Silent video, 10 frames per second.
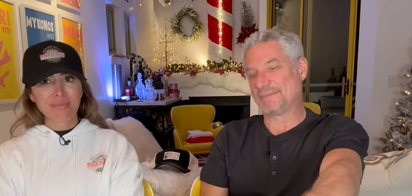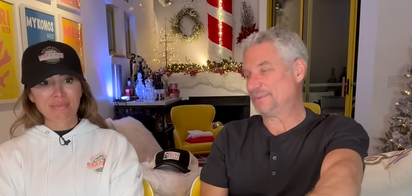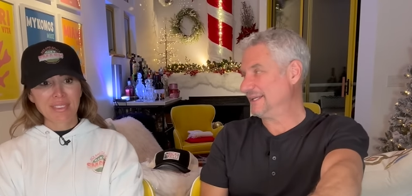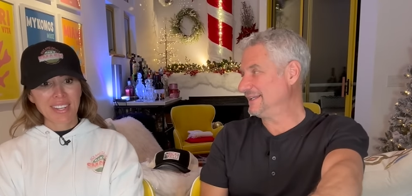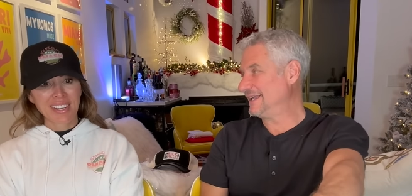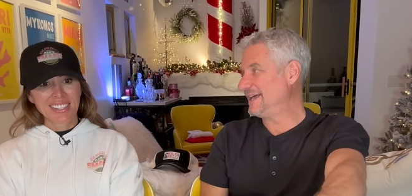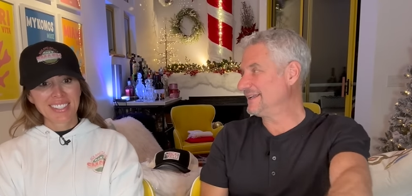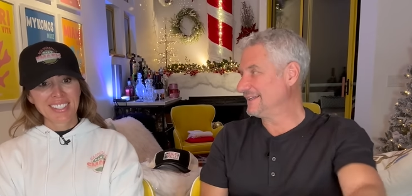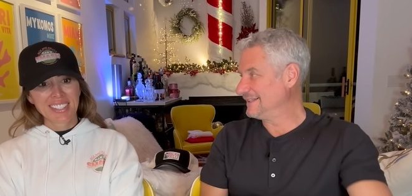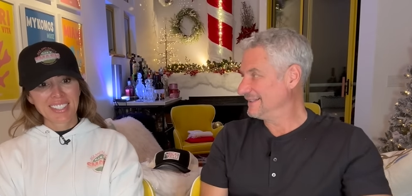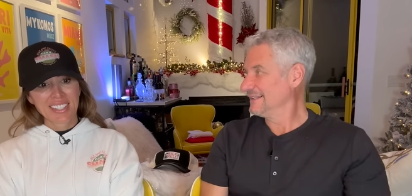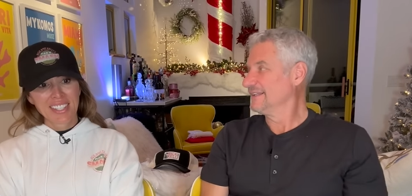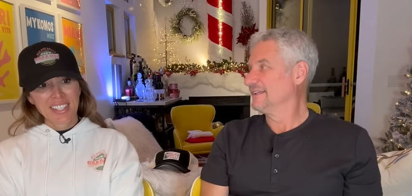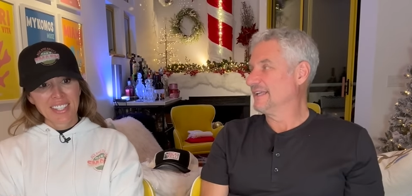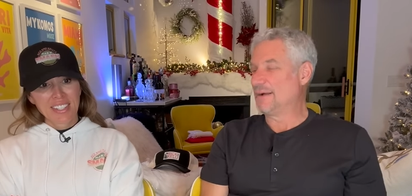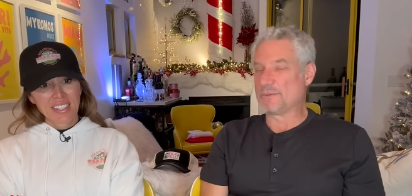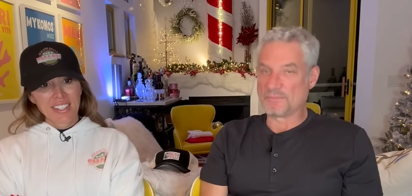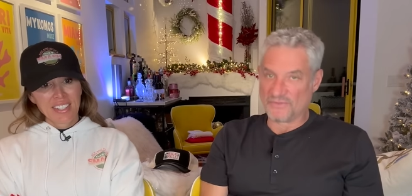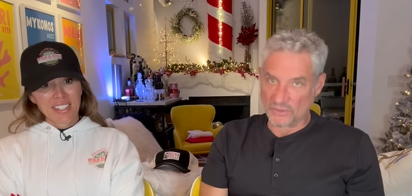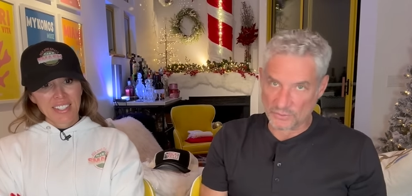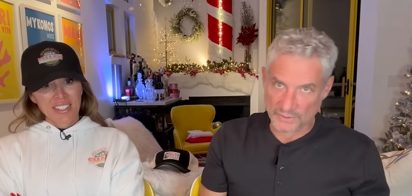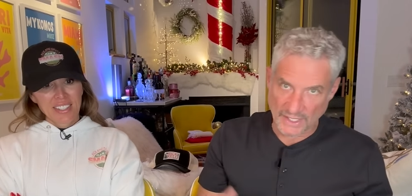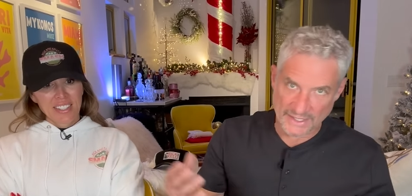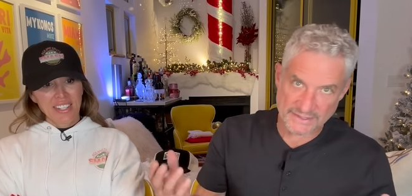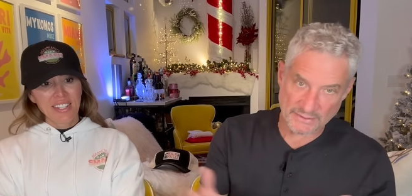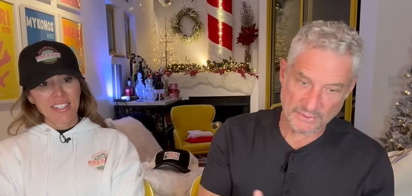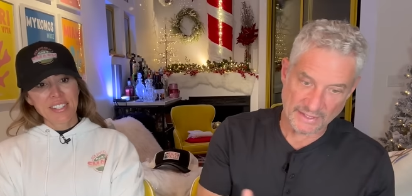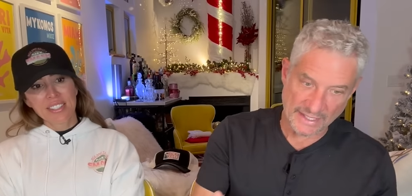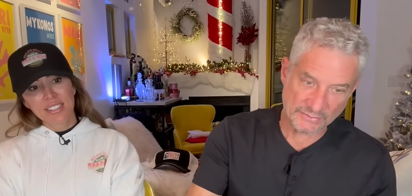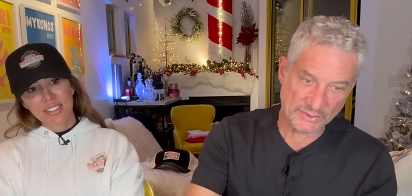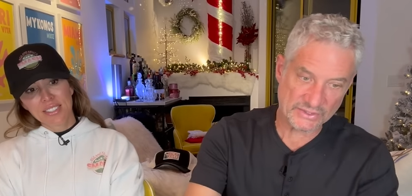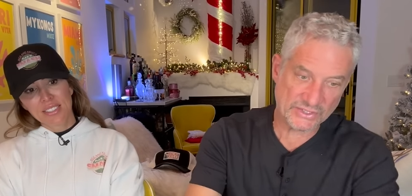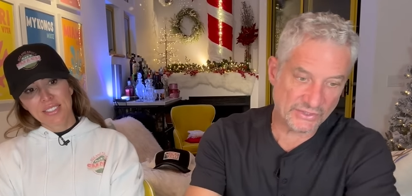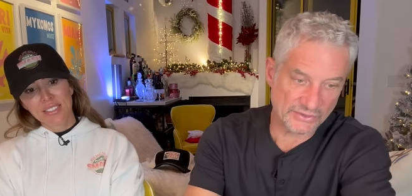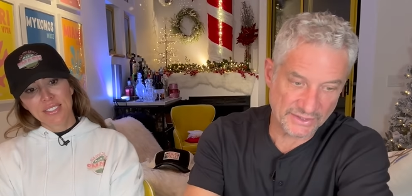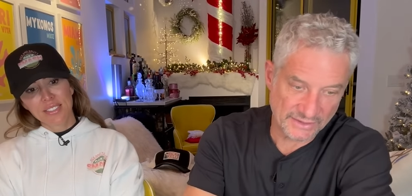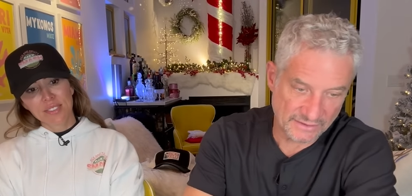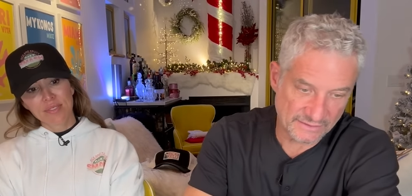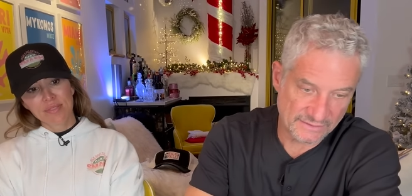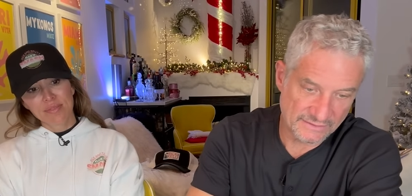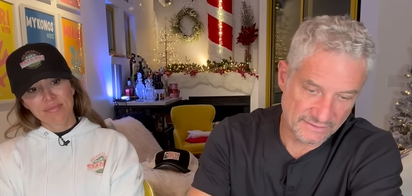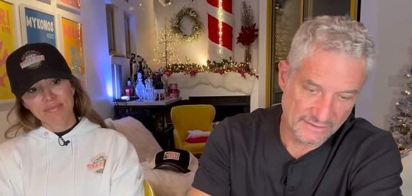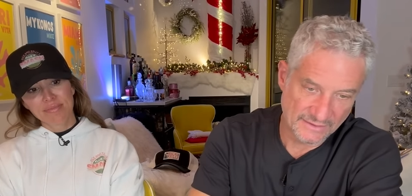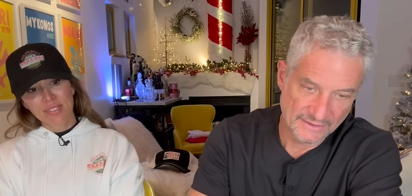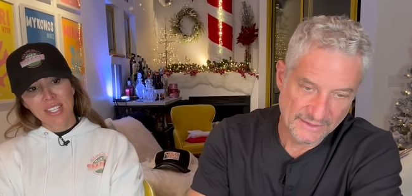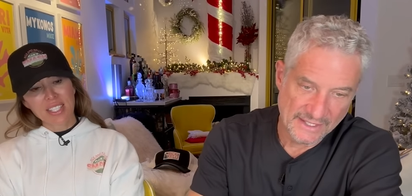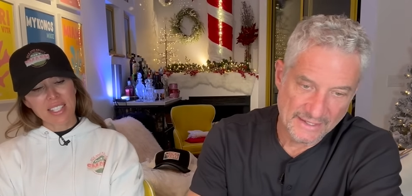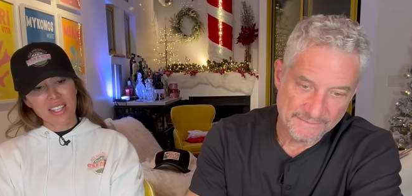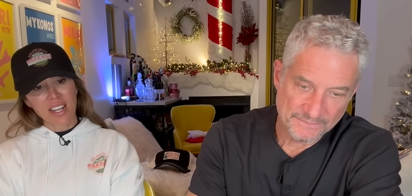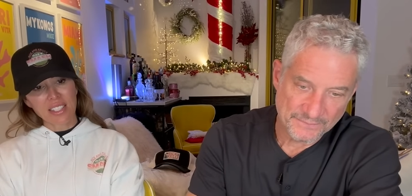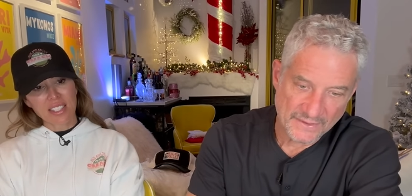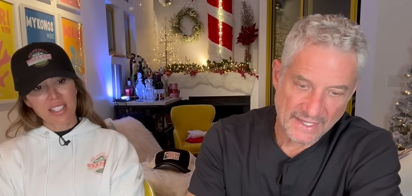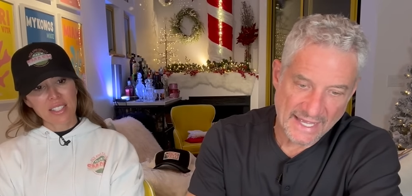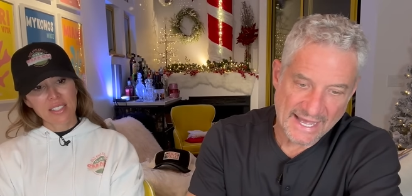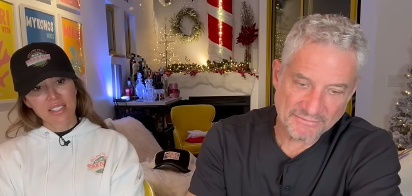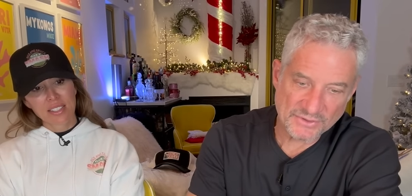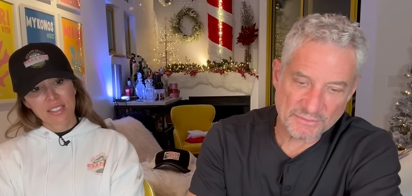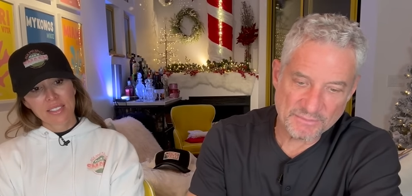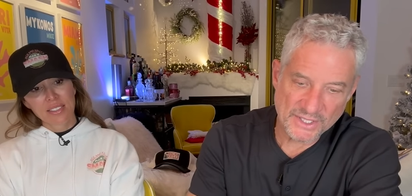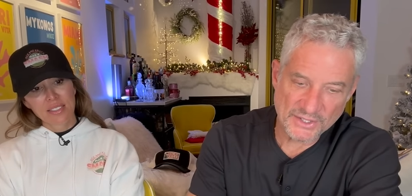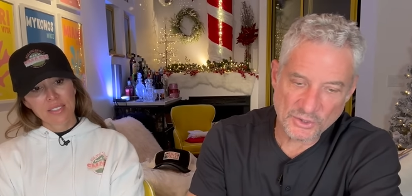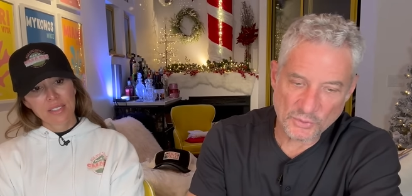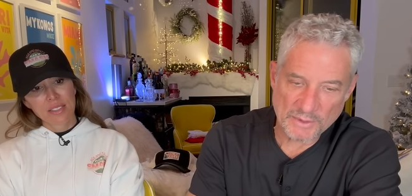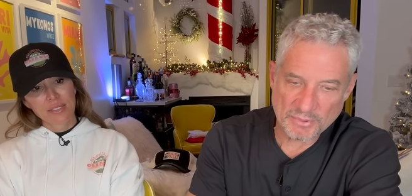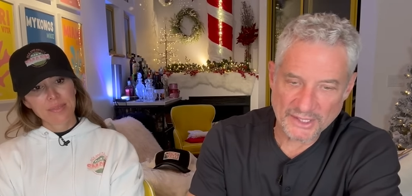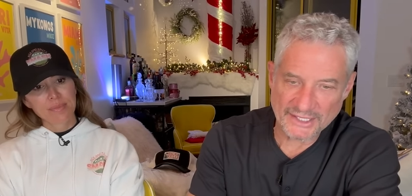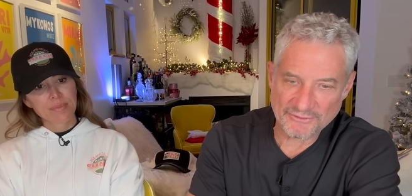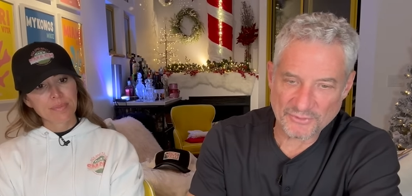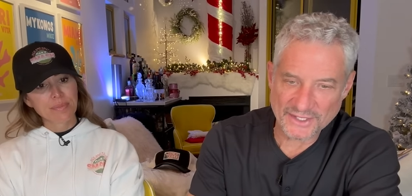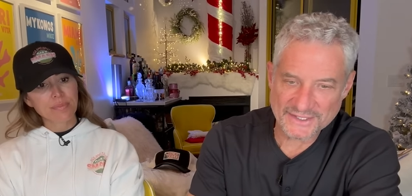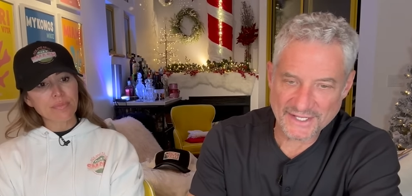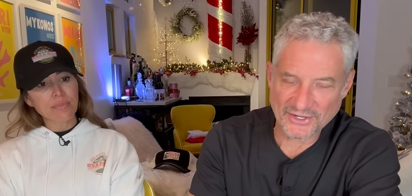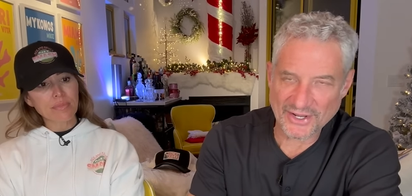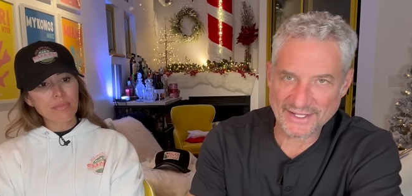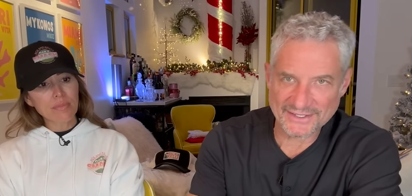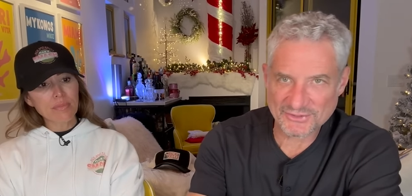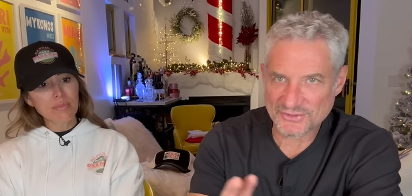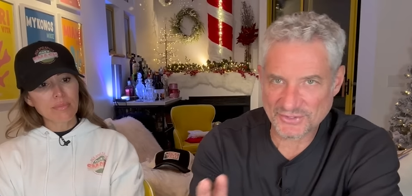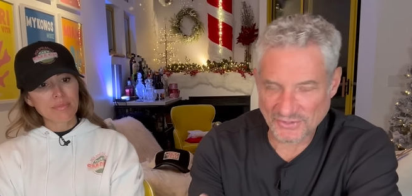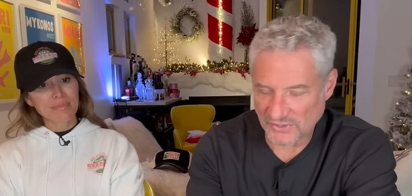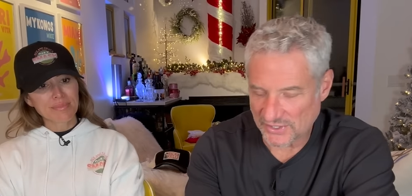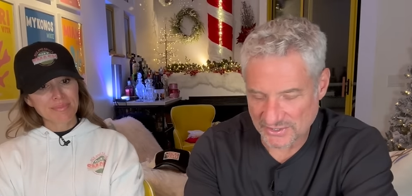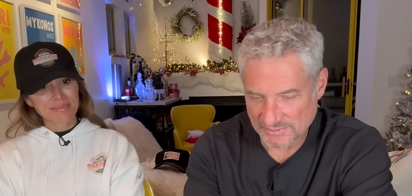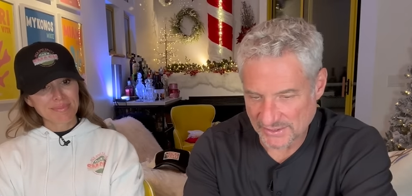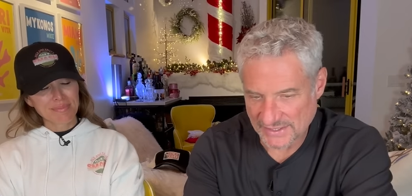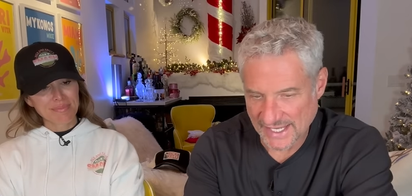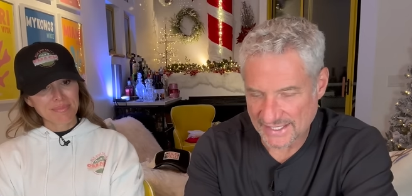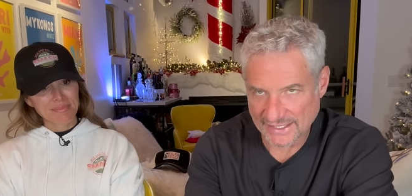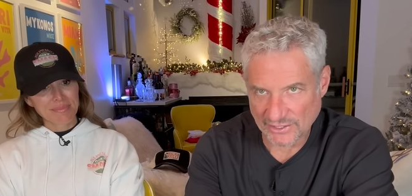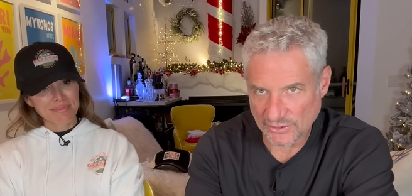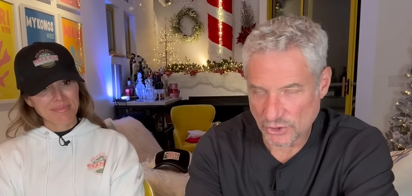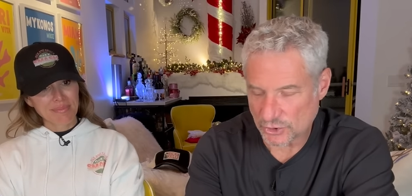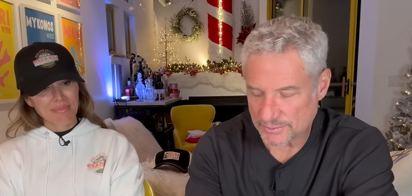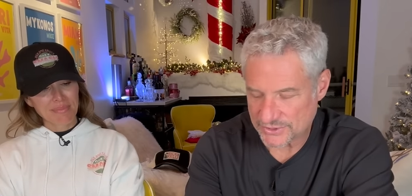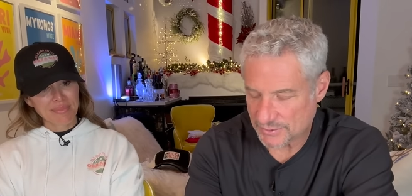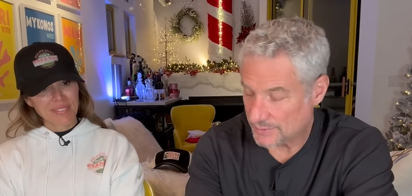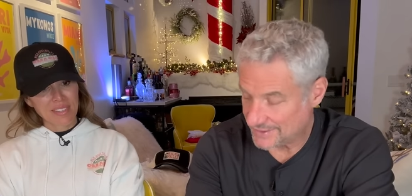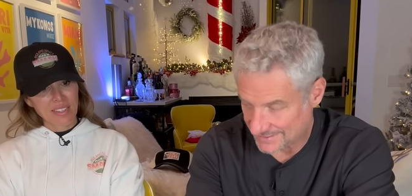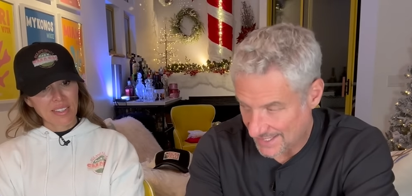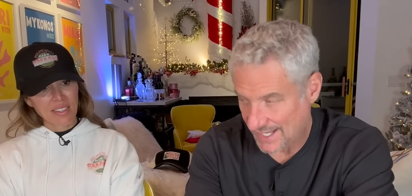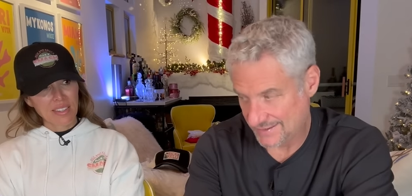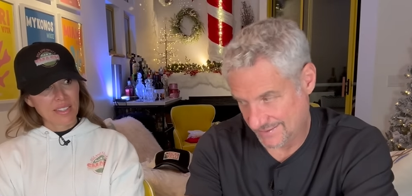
Speaker 1: that pink Yeti, and we filled it with ice and we we chilled it.
Speaker 2: It sucks.
Speaker 1: After the meal, we played Left, Right, Center, and this was hilarious because they had a karaoke machine. We did not